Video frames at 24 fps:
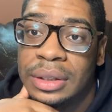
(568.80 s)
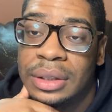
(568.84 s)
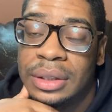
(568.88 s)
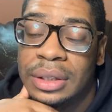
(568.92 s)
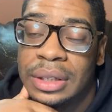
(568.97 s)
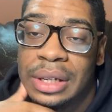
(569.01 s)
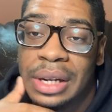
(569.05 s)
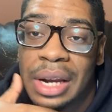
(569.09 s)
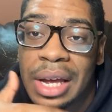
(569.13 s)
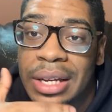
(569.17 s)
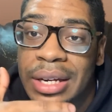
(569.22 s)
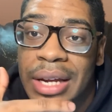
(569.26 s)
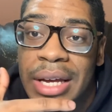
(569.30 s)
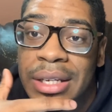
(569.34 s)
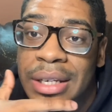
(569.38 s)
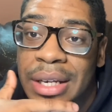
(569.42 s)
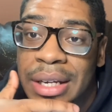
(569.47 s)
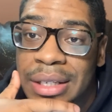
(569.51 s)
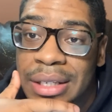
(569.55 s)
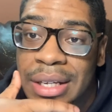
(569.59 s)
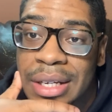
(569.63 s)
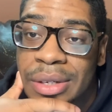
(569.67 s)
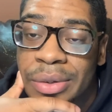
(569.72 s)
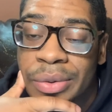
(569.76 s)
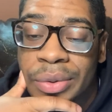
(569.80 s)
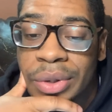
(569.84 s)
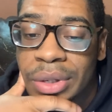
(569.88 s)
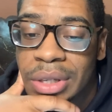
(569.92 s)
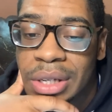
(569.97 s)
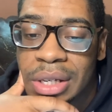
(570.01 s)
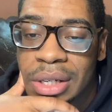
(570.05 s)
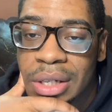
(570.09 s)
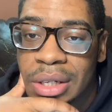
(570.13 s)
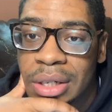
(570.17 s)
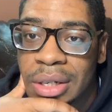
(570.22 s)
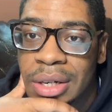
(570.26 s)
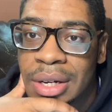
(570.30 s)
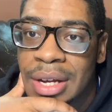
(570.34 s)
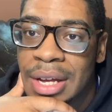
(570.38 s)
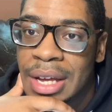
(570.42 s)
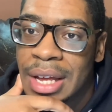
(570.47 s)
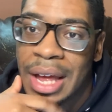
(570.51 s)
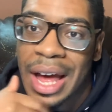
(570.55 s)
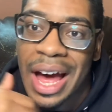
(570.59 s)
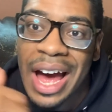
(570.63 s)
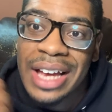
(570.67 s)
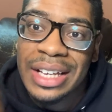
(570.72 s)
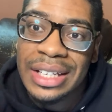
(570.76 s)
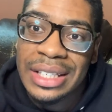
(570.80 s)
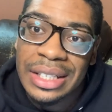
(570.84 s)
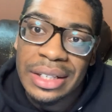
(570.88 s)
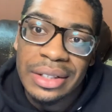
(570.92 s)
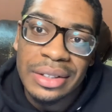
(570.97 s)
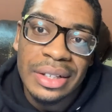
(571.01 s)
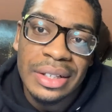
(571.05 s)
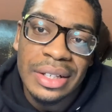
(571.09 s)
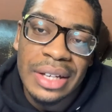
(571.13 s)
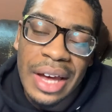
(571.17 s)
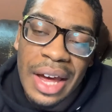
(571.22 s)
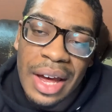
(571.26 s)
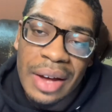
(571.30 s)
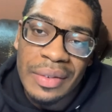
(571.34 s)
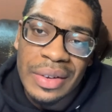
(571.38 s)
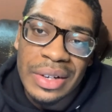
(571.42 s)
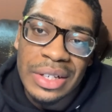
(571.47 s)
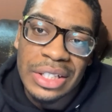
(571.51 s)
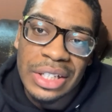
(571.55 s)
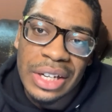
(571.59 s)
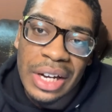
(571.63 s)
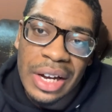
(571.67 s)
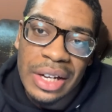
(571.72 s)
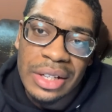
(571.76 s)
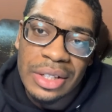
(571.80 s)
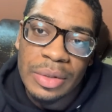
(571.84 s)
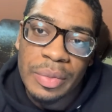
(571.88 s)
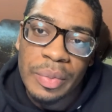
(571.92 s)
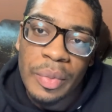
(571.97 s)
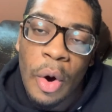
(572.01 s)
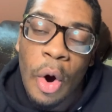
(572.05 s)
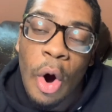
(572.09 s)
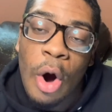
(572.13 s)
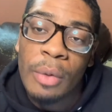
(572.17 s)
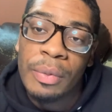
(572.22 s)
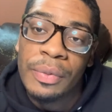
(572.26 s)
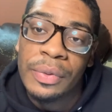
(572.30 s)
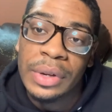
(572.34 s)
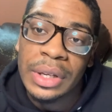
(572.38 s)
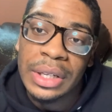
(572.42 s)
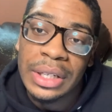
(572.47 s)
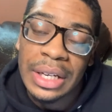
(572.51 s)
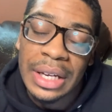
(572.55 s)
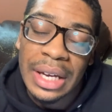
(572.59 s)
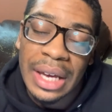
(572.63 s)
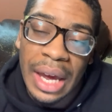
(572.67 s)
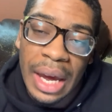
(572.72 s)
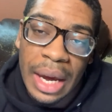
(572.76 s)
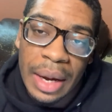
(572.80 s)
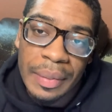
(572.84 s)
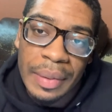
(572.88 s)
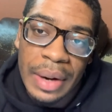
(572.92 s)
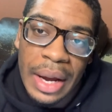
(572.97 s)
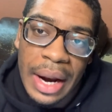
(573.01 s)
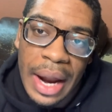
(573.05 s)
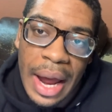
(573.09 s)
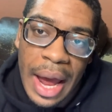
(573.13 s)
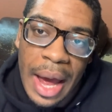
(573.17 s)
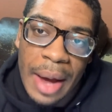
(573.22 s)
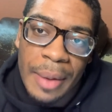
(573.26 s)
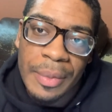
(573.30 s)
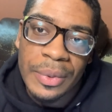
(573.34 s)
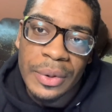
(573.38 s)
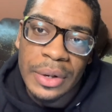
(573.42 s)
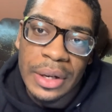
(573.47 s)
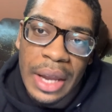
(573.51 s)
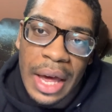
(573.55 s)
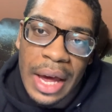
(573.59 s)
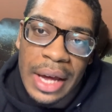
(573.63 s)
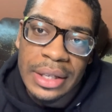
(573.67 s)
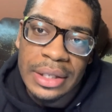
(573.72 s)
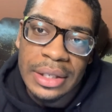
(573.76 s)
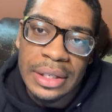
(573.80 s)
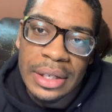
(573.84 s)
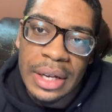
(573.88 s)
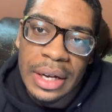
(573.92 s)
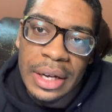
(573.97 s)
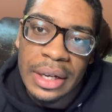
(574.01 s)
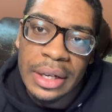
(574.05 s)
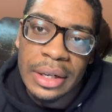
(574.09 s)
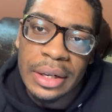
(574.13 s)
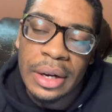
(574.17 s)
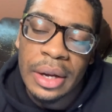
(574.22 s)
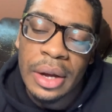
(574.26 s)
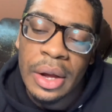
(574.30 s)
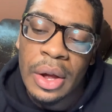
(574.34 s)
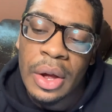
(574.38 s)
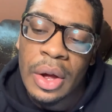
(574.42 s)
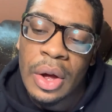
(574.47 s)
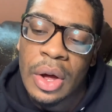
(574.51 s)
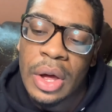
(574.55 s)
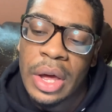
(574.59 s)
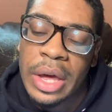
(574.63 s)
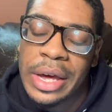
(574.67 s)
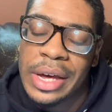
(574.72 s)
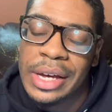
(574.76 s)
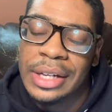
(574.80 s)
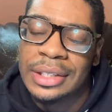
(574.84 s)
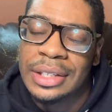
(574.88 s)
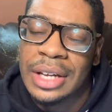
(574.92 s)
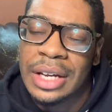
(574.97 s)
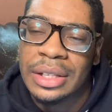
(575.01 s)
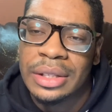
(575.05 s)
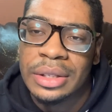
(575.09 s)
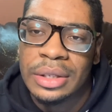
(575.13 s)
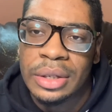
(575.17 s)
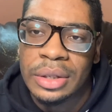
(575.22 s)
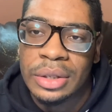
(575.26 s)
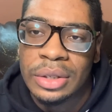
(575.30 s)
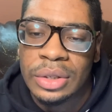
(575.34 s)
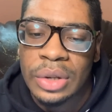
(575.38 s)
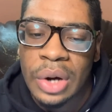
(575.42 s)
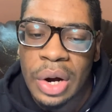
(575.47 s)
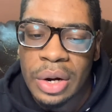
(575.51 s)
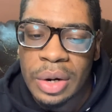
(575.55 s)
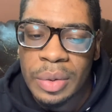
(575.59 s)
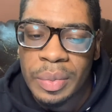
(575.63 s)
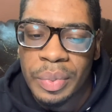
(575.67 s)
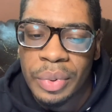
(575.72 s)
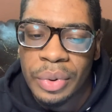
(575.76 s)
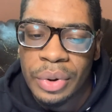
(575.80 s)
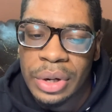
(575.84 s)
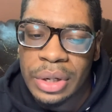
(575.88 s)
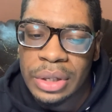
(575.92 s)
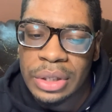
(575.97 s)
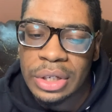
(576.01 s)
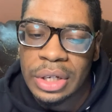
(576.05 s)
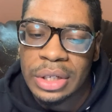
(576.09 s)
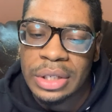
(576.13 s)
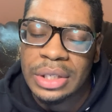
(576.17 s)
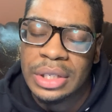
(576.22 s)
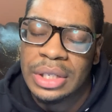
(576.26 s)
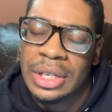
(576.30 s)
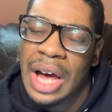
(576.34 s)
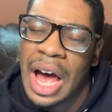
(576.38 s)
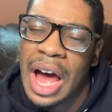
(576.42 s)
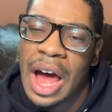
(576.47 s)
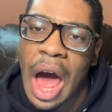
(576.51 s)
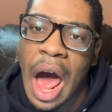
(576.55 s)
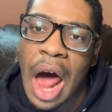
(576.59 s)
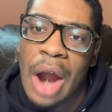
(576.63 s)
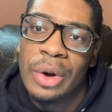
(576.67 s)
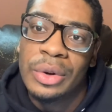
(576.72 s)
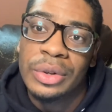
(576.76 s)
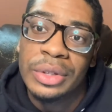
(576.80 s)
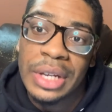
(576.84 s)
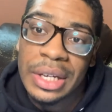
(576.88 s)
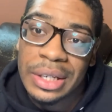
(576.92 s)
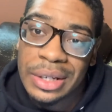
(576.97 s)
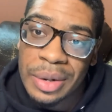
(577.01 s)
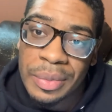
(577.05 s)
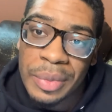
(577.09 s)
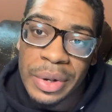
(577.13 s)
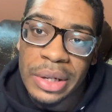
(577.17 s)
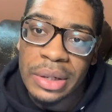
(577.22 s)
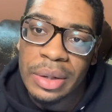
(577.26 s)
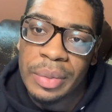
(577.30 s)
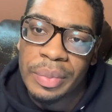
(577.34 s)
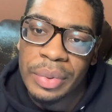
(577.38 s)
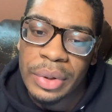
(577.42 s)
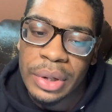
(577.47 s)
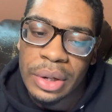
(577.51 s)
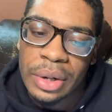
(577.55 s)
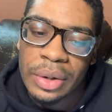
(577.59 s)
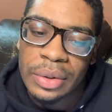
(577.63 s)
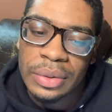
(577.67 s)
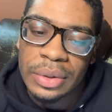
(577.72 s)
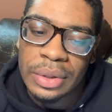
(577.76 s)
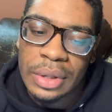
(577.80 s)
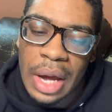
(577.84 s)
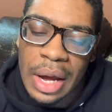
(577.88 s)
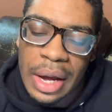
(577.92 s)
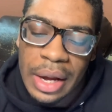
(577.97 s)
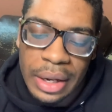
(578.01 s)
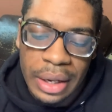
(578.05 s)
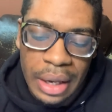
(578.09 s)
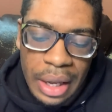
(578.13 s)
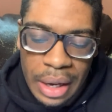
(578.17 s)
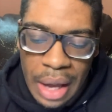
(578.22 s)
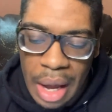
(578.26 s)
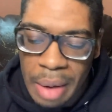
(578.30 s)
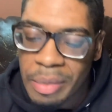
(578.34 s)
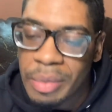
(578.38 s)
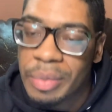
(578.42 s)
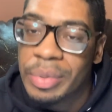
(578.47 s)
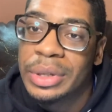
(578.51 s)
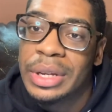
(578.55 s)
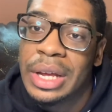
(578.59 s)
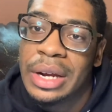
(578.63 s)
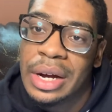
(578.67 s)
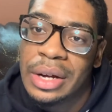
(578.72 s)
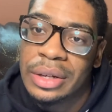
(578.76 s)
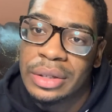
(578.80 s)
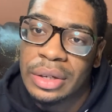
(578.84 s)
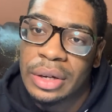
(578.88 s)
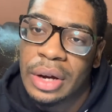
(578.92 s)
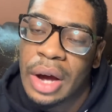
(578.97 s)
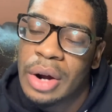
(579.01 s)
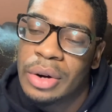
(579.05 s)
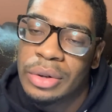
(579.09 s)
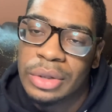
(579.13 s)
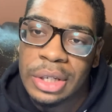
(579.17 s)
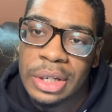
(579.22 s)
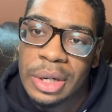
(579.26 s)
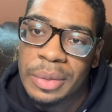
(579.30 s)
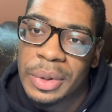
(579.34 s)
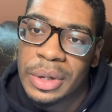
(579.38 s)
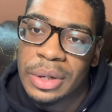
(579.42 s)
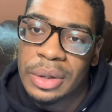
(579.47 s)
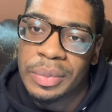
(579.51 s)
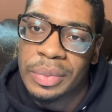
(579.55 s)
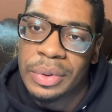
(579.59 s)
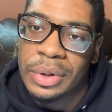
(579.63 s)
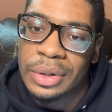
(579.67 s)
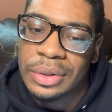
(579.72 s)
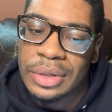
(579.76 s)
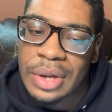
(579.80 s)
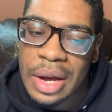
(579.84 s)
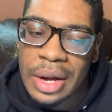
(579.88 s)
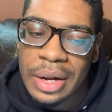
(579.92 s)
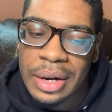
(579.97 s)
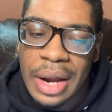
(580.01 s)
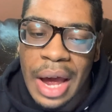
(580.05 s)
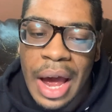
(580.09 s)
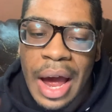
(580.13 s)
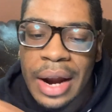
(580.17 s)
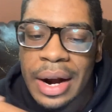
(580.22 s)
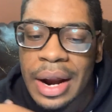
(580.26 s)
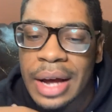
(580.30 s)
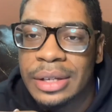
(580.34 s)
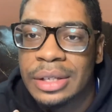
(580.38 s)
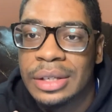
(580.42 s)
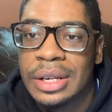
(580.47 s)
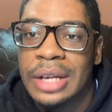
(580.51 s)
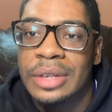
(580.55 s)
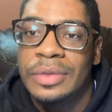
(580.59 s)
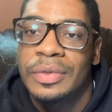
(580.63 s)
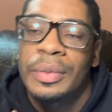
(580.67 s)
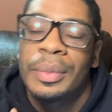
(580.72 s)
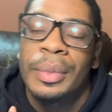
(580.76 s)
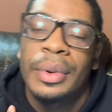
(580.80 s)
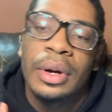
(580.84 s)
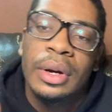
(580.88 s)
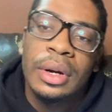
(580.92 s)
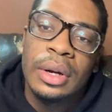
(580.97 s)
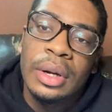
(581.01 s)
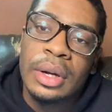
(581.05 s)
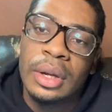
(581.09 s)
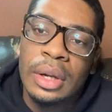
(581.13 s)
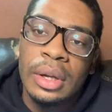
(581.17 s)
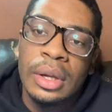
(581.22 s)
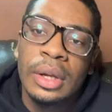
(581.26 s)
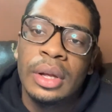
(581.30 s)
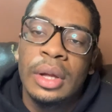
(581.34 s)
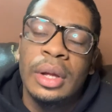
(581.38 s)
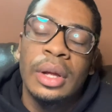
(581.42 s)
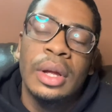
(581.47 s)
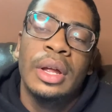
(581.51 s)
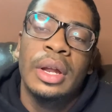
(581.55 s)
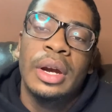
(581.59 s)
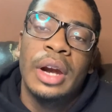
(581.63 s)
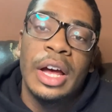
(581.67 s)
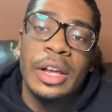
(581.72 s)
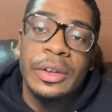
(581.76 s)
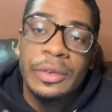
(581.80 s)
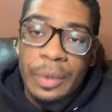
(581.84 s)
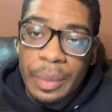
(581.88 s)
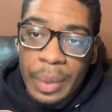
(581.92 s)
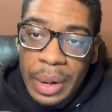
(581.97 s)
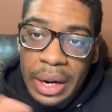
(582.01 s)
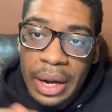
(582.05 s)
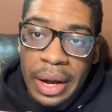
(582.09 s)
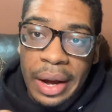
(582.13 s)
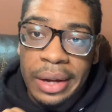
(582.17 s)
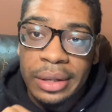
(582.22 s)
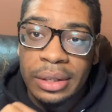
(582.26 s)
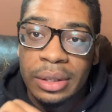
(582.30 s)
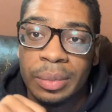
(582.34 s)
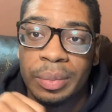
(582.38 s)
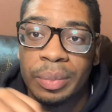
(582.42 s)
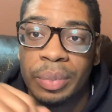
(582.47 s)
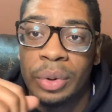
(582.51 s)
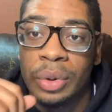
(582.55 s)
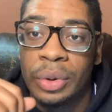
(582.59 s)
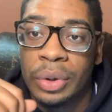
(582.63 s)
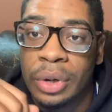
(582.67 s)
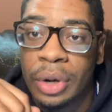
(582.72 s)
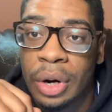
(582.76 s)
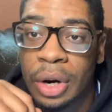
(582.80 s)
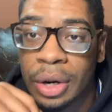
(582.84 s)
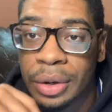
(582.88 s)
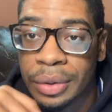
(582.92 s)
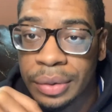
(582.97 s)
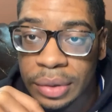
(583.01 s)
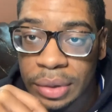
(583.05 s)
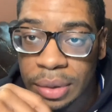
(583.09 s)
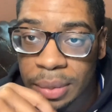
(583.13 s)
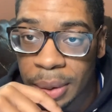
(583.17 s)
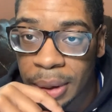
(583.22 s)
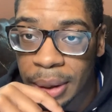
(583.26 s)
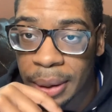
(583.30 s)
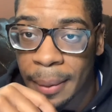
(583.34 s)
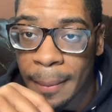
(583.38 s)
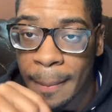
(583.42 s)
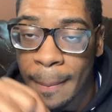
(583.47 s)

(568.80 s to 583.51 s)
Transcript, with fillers: That, that, that, that's really it. I still think they have a chance, and hopefully the game that happened last night is like the starting point. Just to, I, I don't think they're making the playoffs. I like I'm gonna put that out there. I don't think they're making the playoffs. I, I that's that's for my that's for my guys in blue and orange, man.